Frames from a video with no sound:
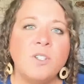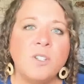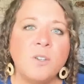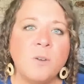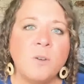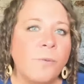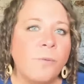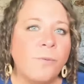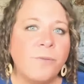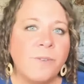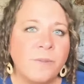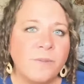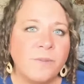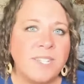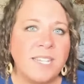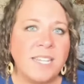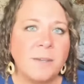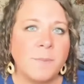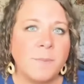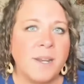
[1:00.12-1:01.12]
do
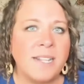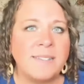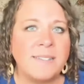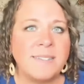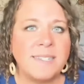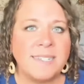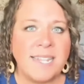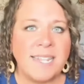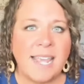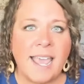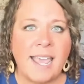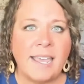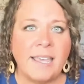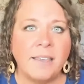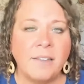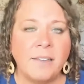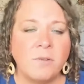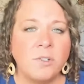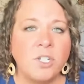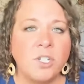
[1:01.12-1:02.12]
15 minutes a
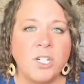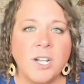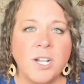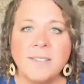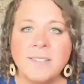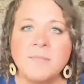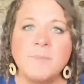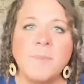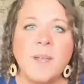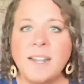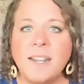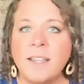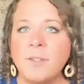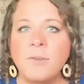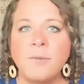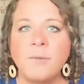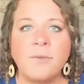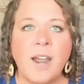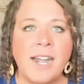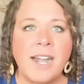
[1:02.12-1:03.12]
day, just Monday
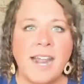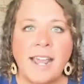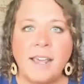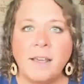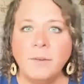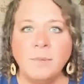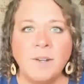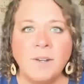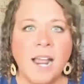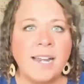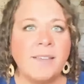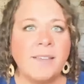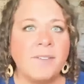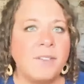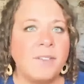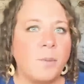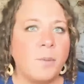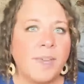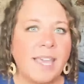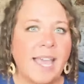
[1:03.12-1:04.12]
through Friday, not
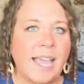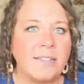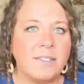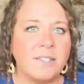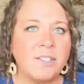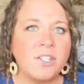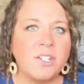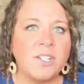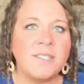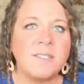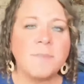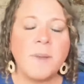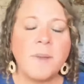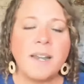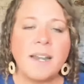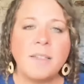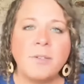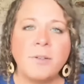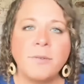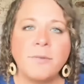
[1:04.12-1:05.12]
even the weekends, just
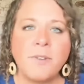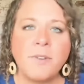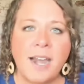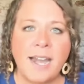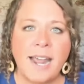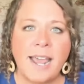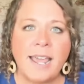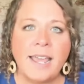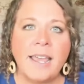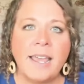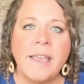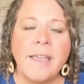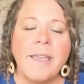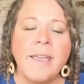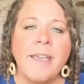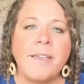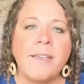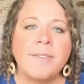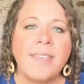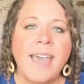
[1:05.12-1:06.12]
Monday through Friday,
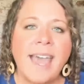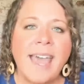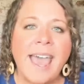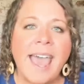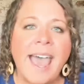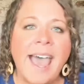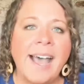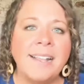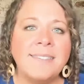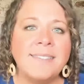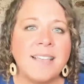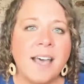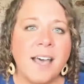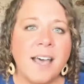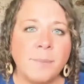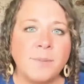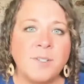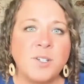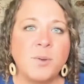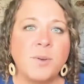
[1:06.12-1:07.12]
that adds
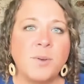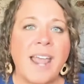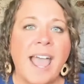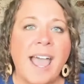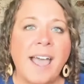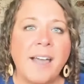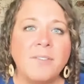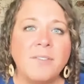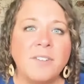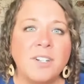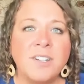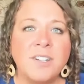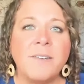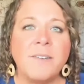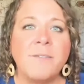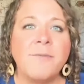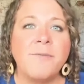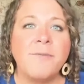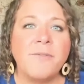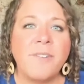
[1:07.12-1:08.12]
up to an average
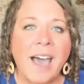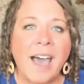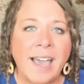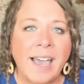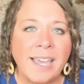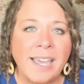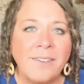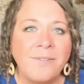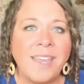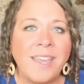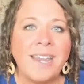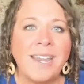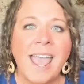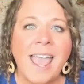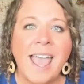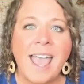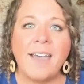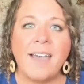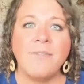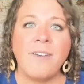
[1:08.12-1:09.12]
of five and a
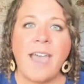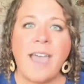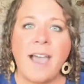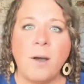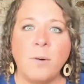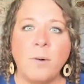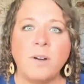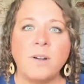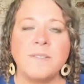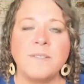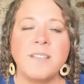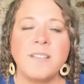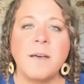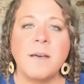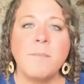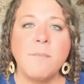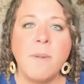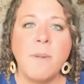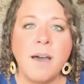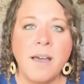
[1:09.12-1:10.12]
half hours
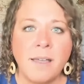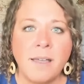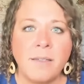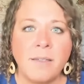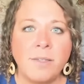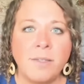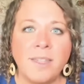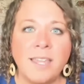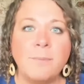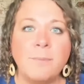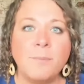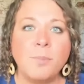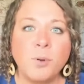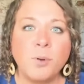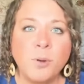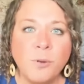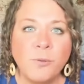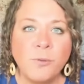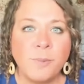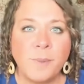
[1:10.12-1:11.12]
a month
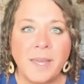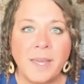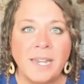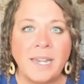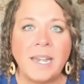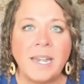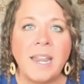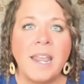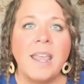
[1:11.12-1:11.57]
improvement